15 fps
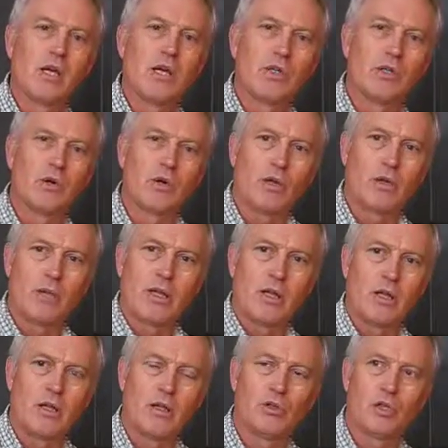So we're going to be
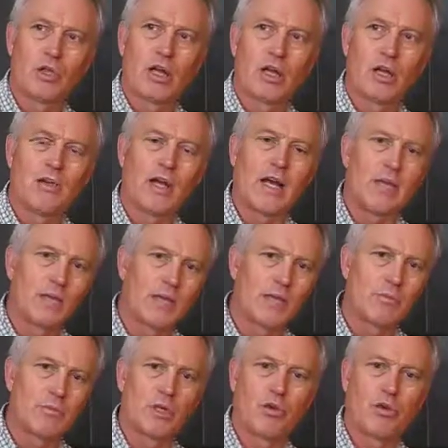looking at that, and that
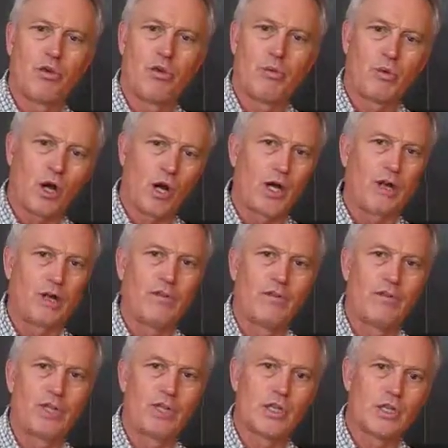comes under the product
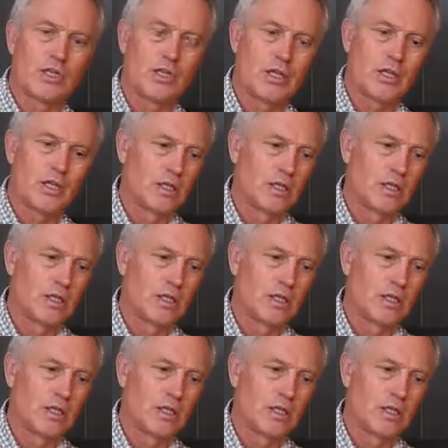efficiency.